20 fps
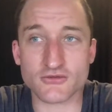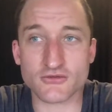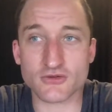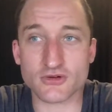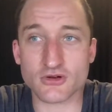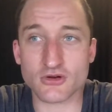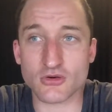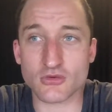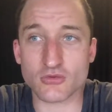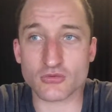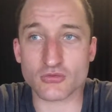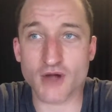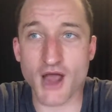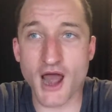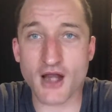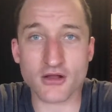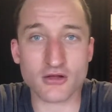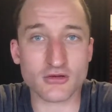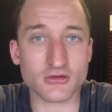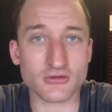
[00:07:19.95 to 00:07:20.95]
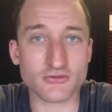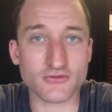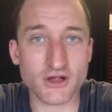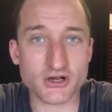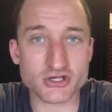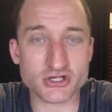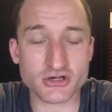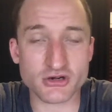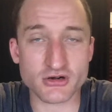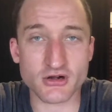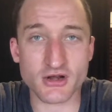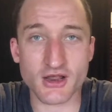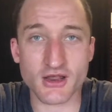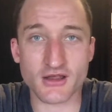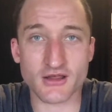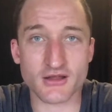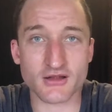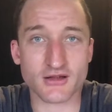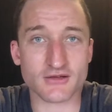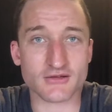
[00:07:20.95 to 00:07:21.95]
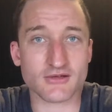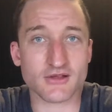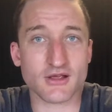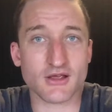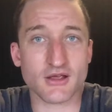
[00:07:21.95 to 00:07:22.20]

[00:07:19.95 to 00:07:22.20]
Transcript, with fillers: you know, radical adventure and,